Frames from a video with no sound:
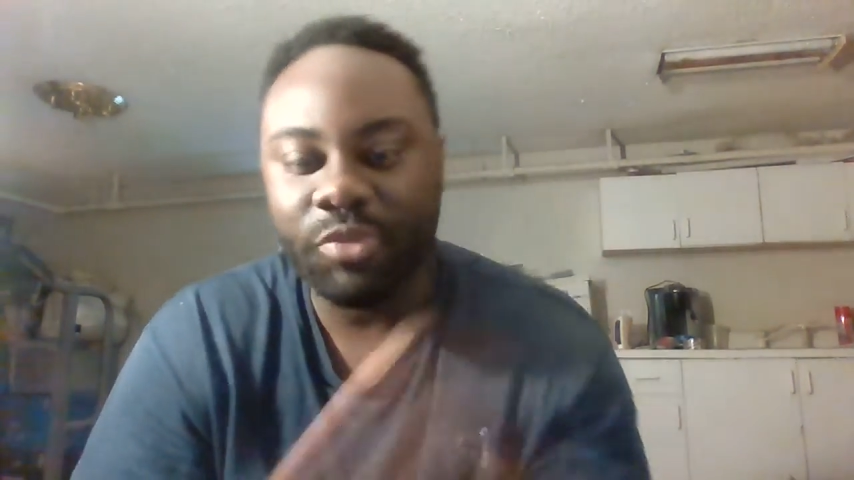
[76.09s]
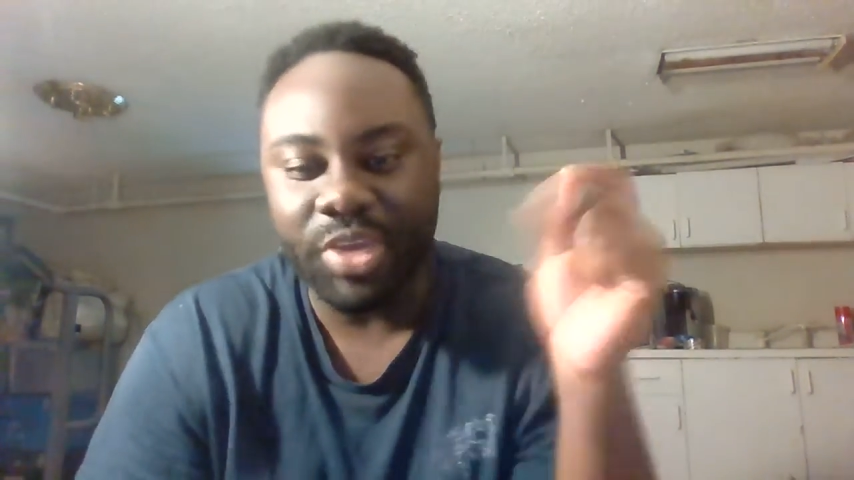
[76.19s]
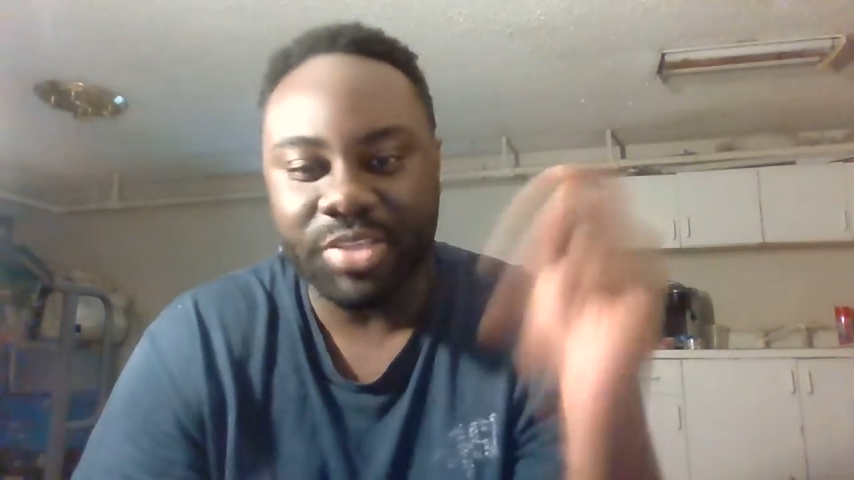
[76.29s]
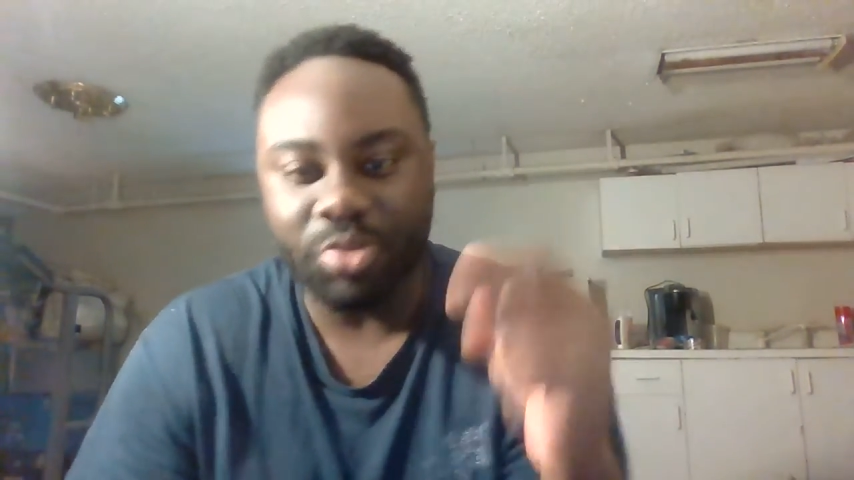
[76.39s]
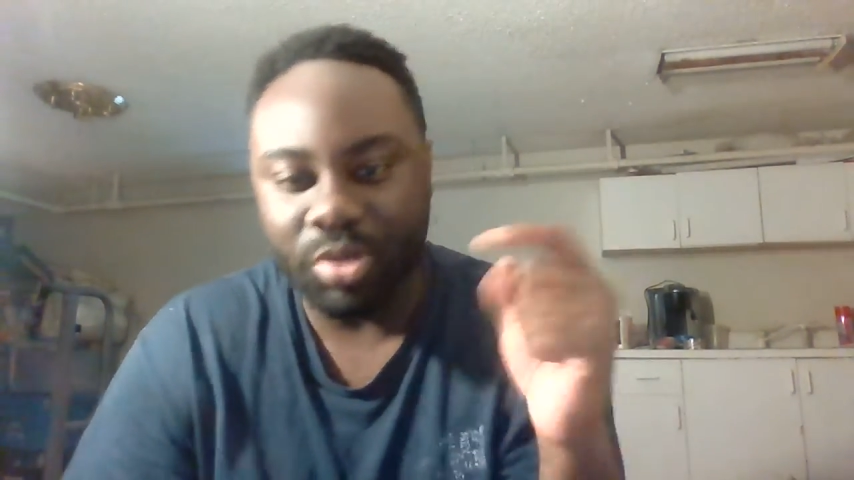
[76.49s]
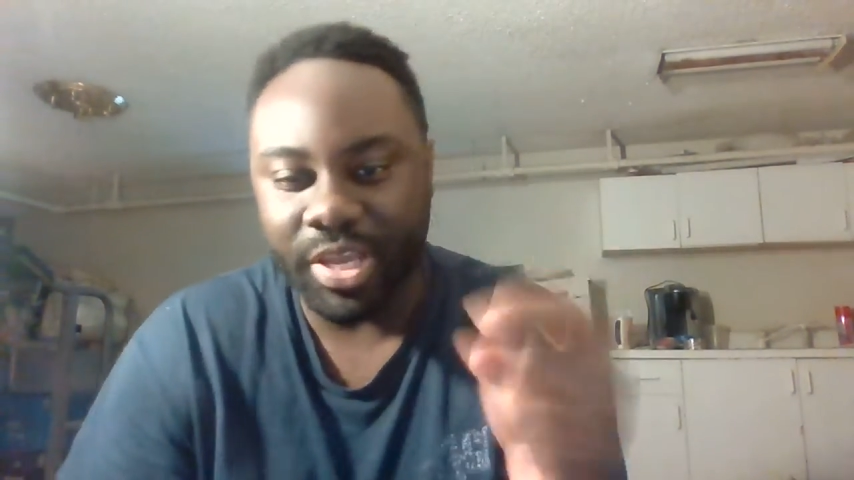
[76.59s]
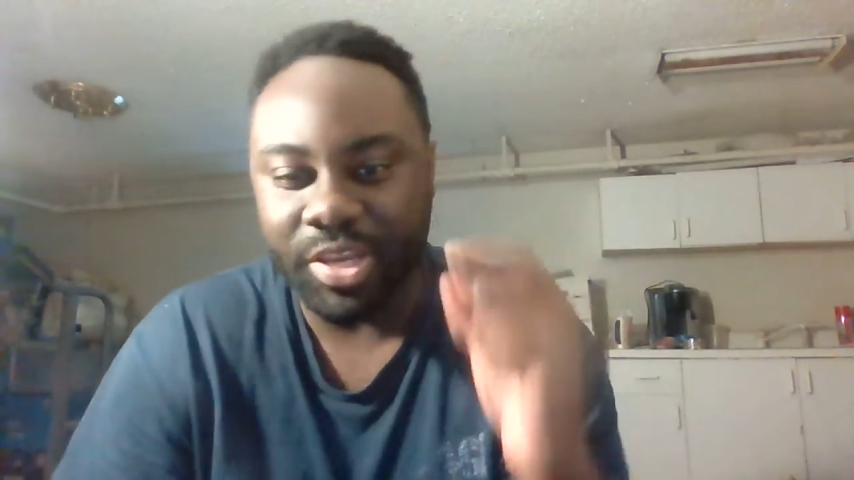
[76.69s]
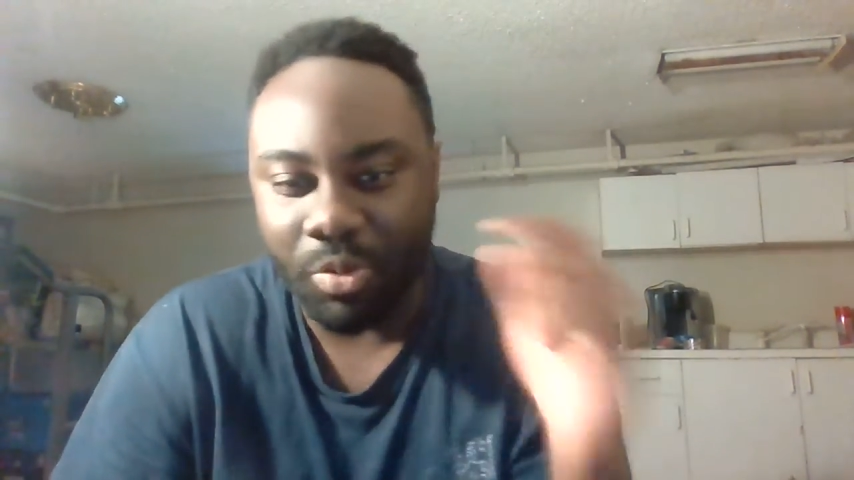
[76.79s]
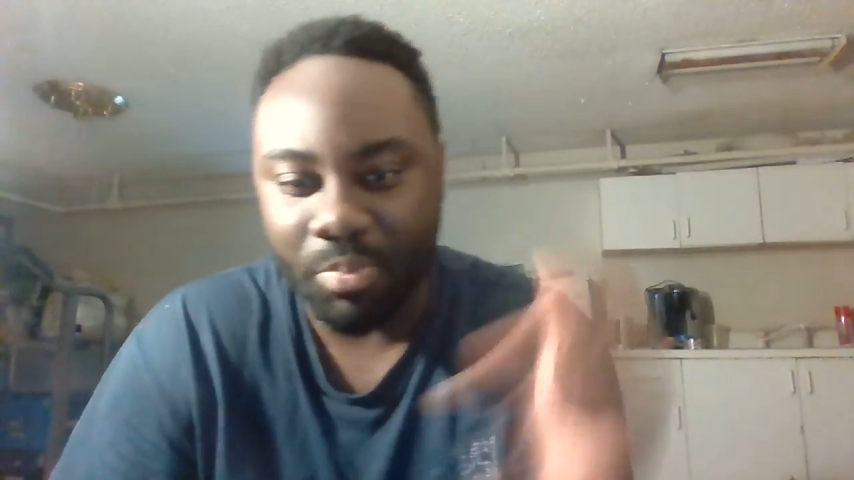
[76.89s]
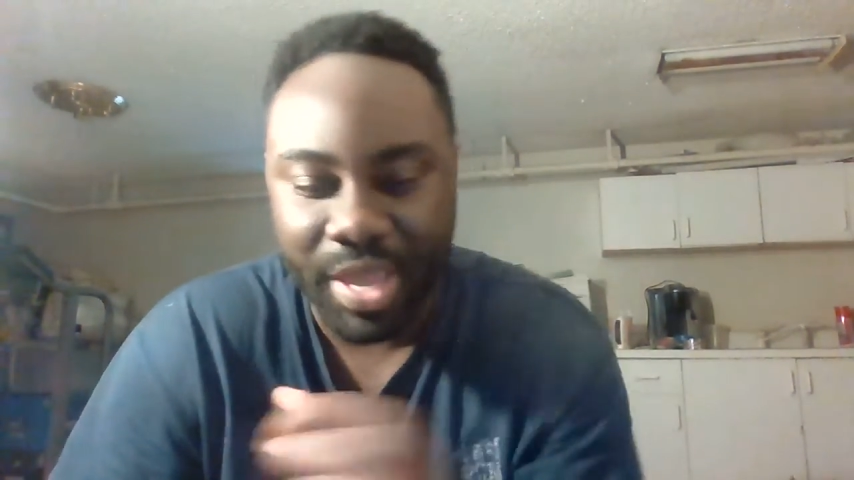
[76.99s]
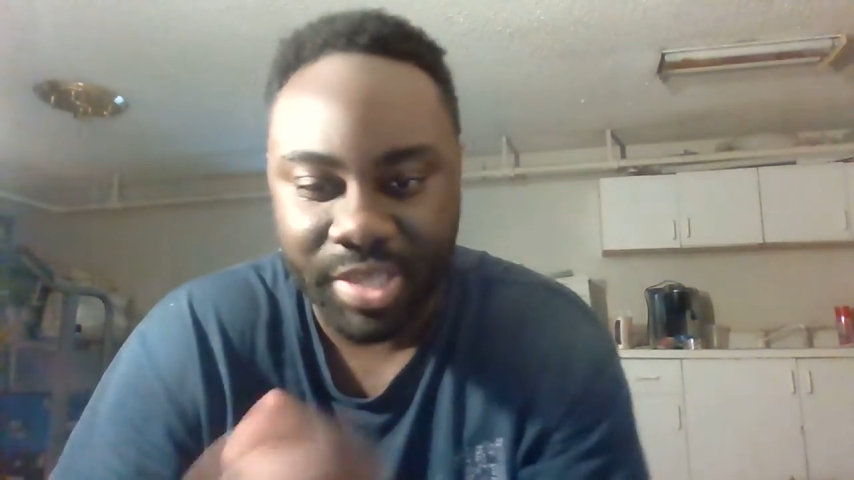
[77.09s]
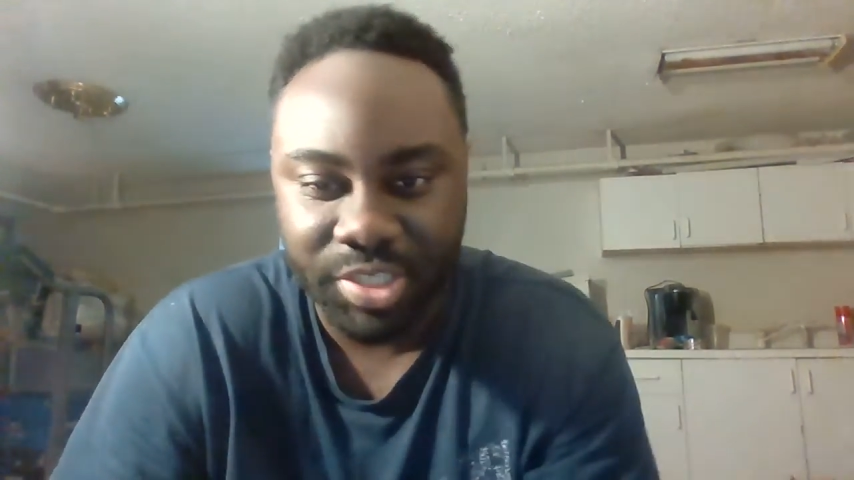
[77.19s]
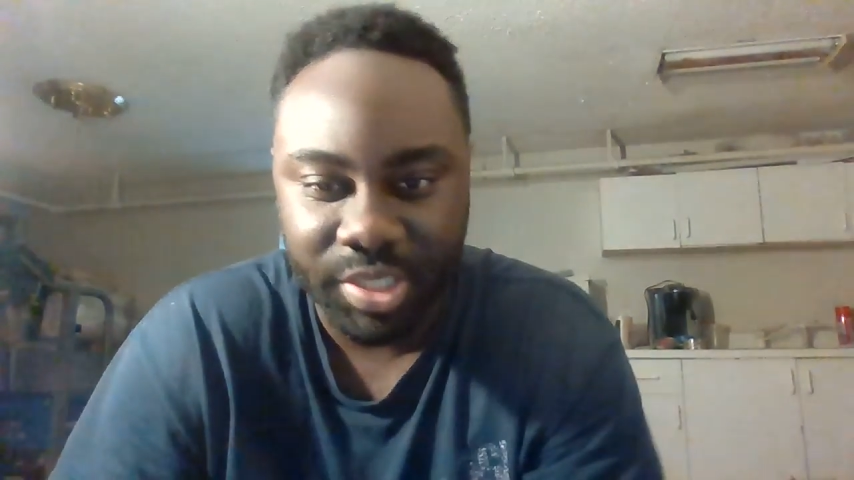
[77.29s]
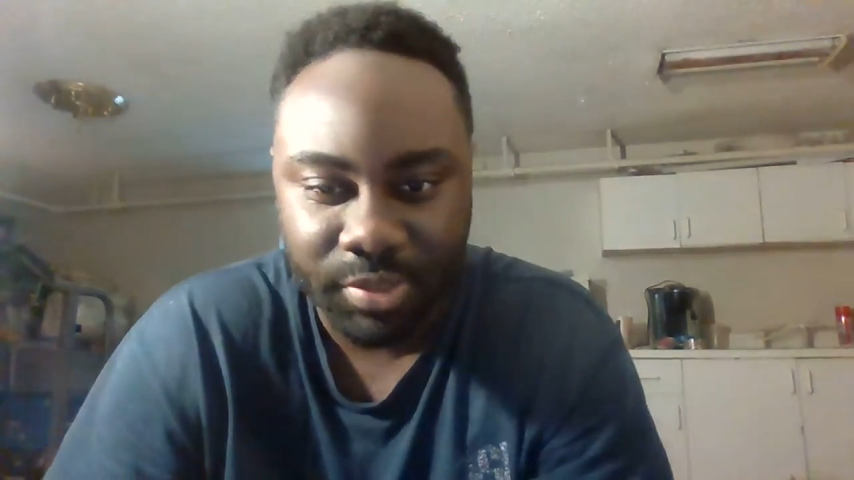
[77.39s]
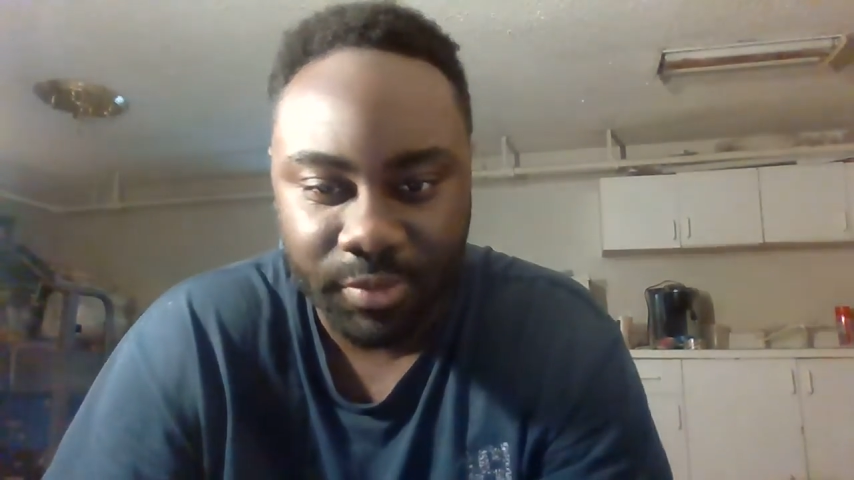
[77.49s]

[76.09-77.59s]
face the Orlando Magic,